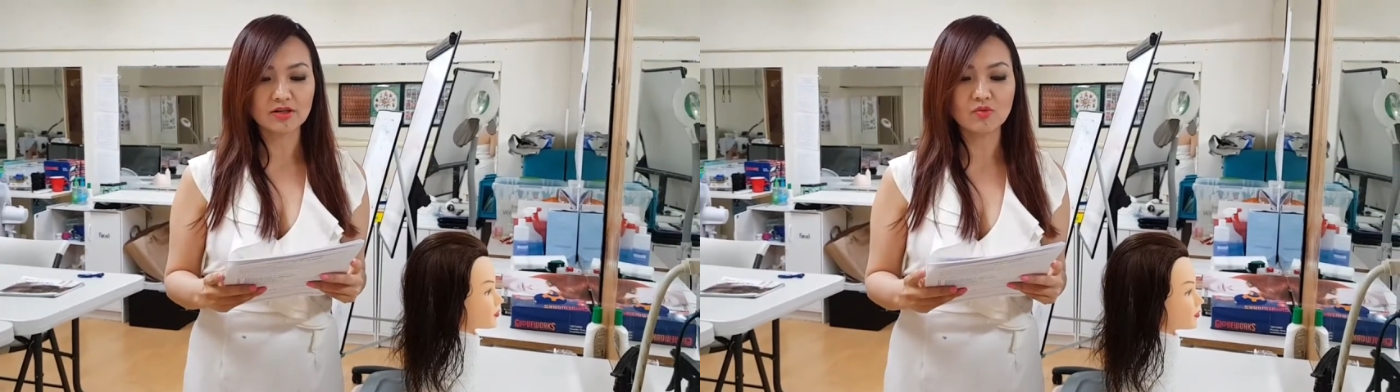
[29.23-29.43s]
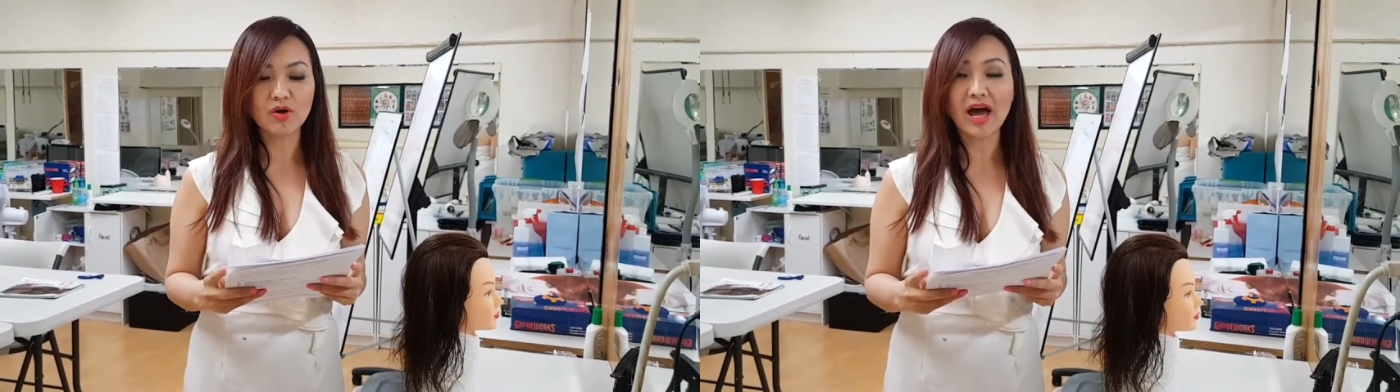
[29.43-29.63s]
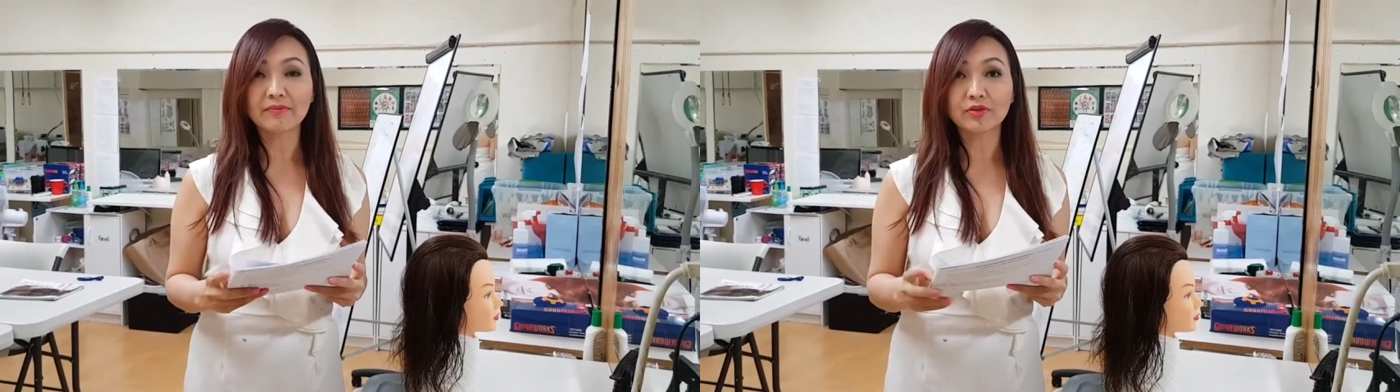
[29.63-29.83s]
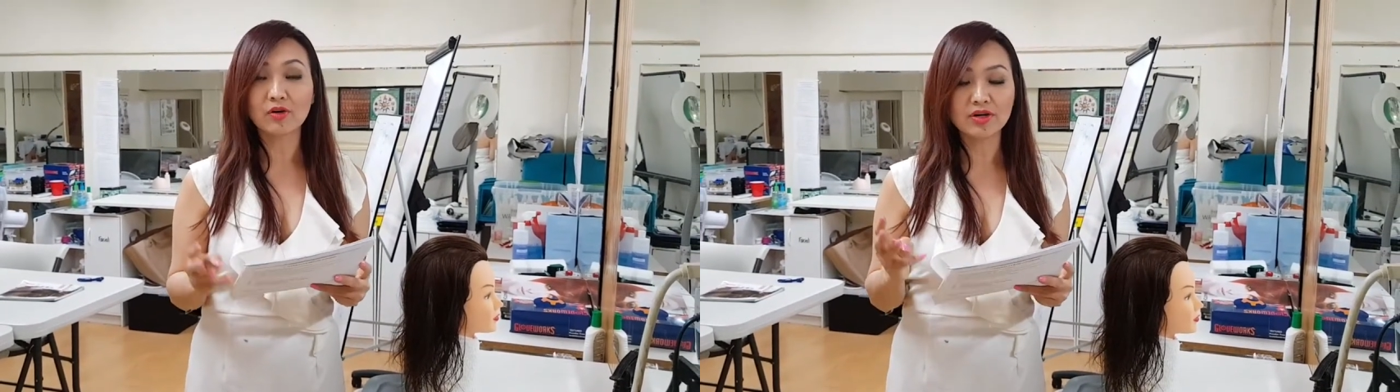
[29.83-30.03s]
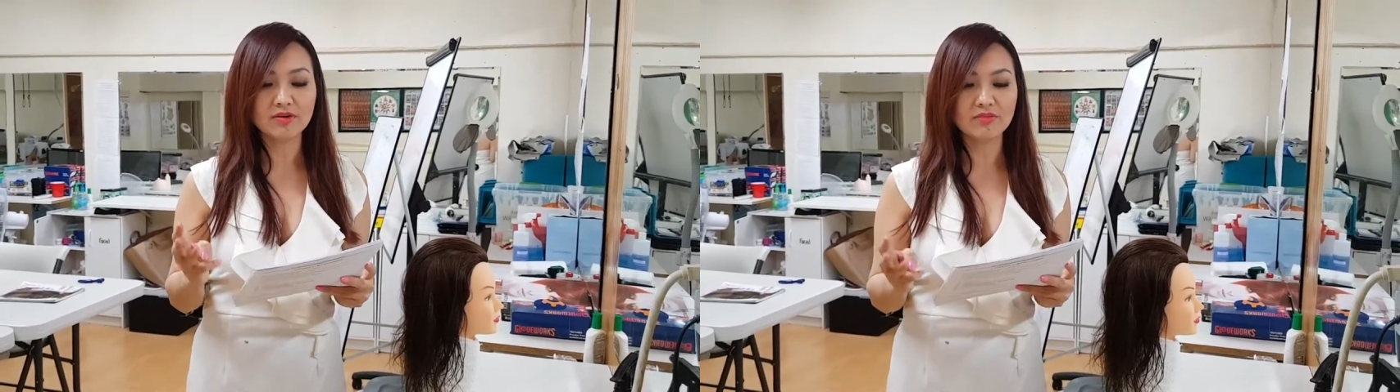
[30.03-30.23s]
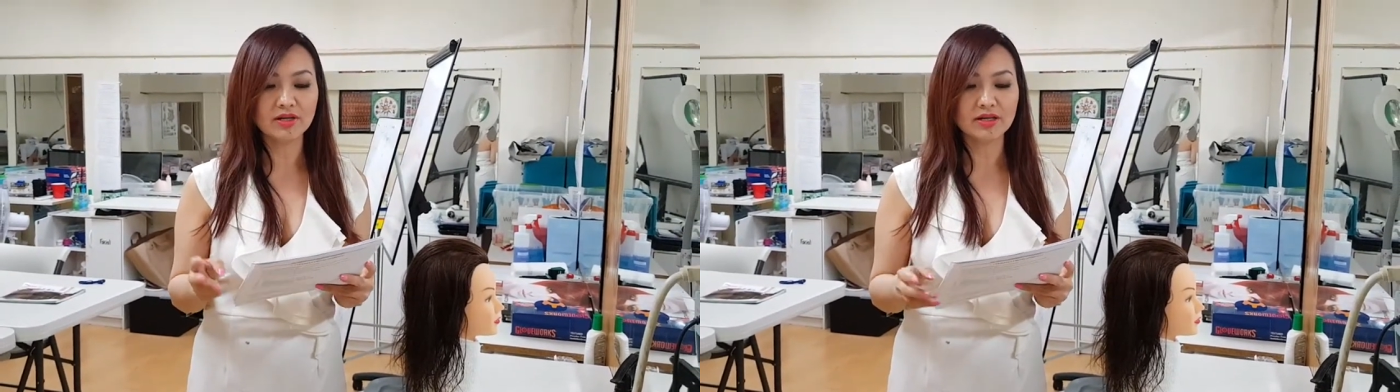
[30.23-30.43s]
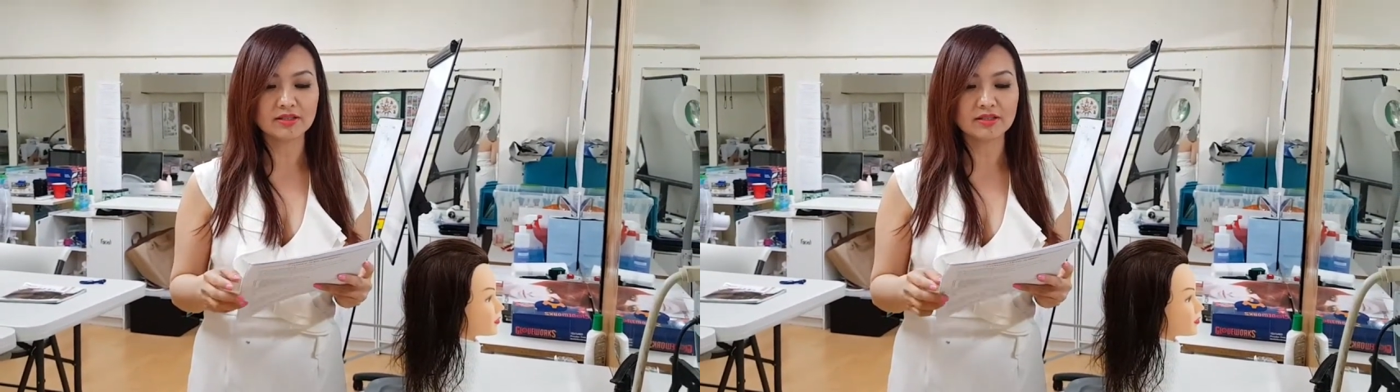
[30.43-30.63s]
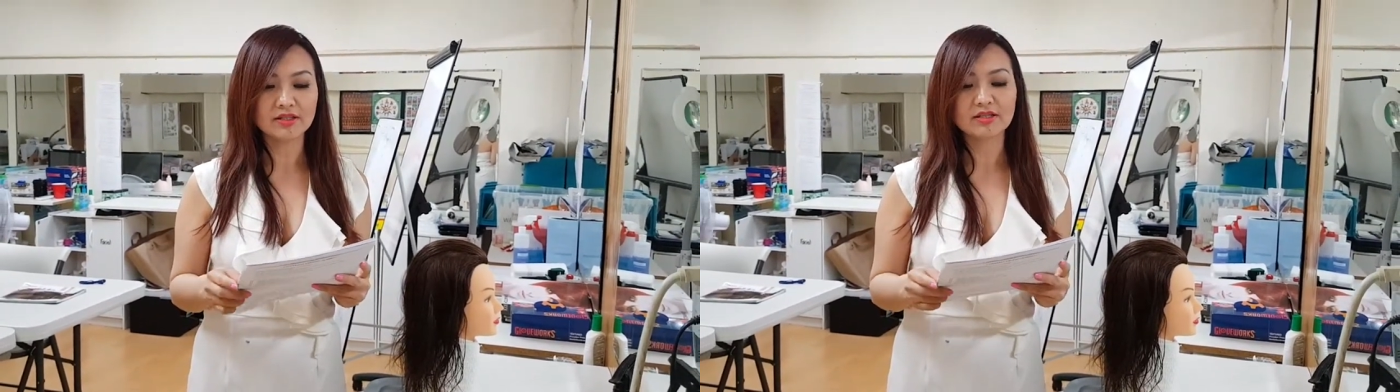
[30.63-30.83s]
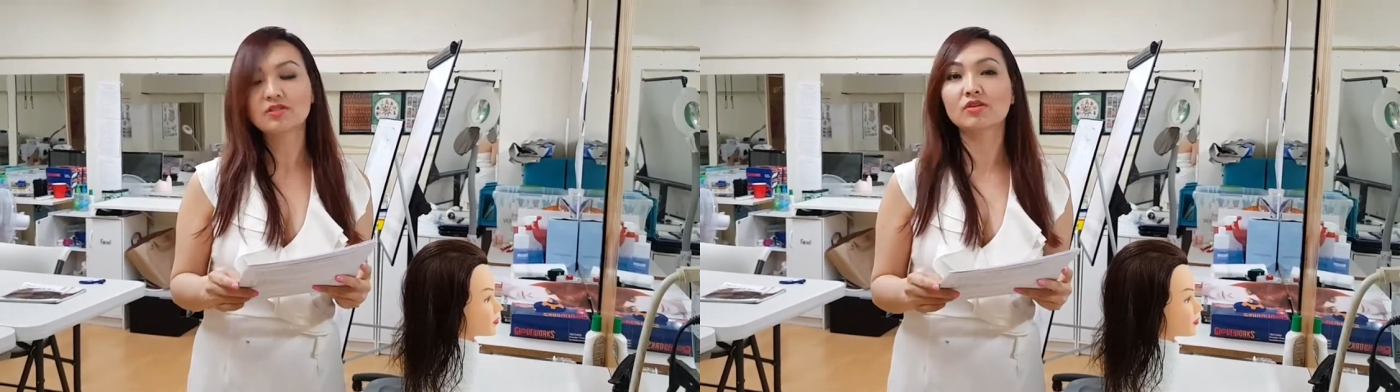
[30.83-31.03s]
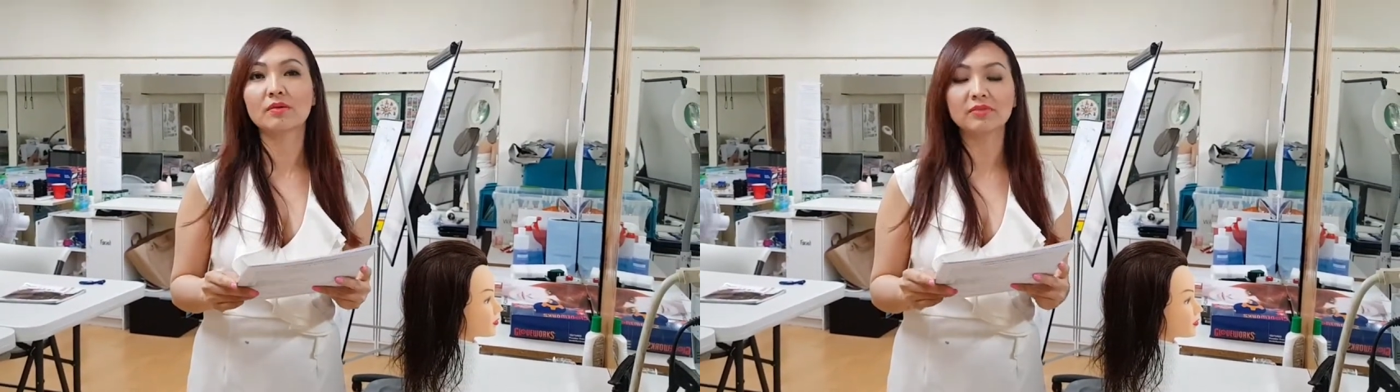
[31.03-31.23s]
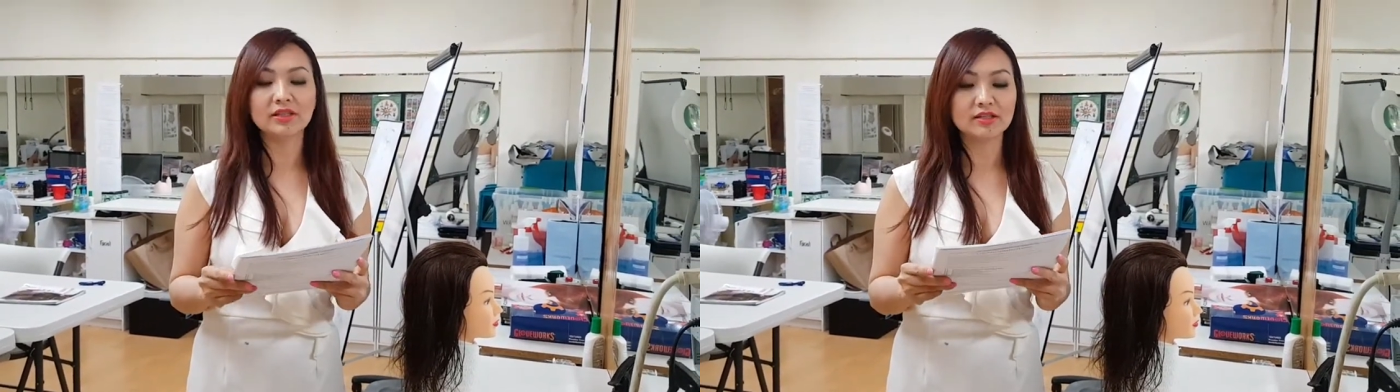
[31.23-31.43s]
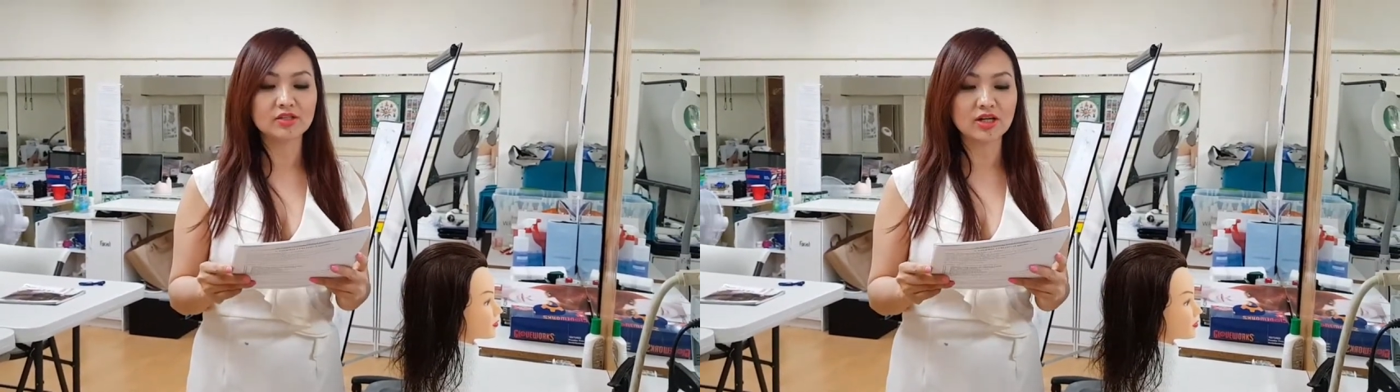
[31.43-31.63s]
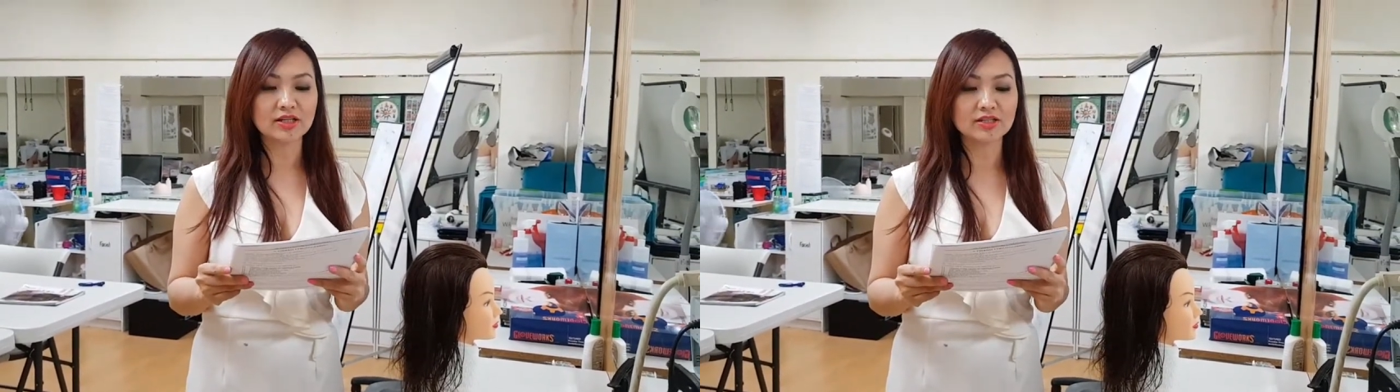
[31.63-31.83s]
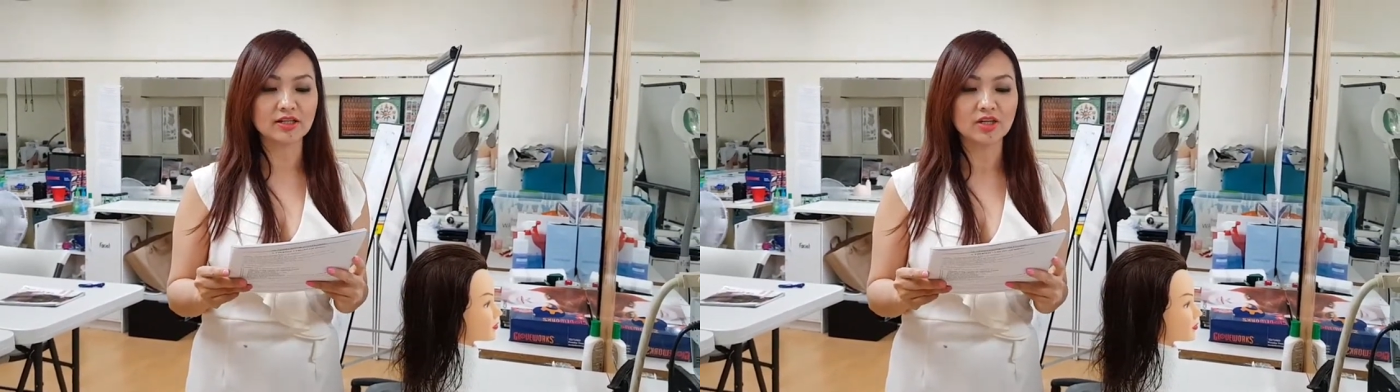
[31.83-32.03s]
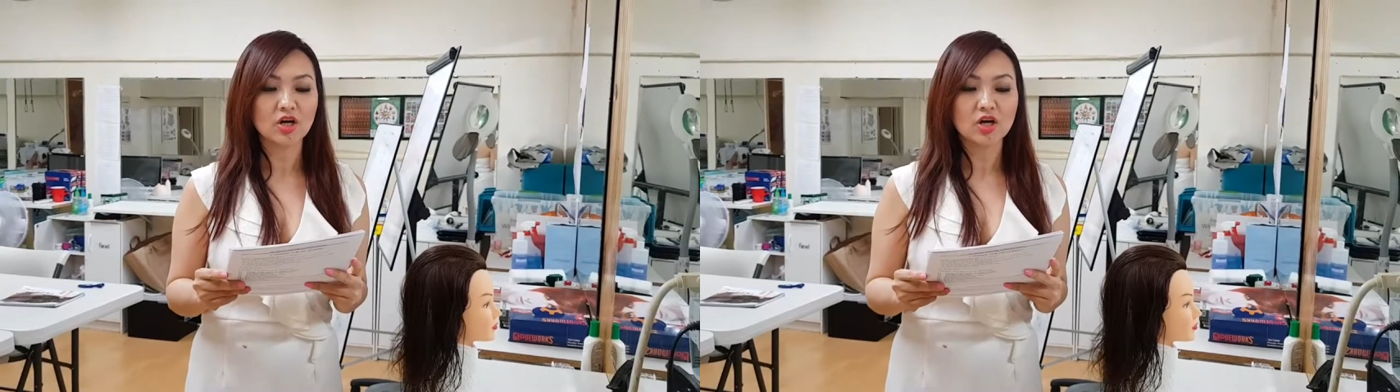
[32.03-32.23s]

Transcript: You will have 30 minutes to complete the section.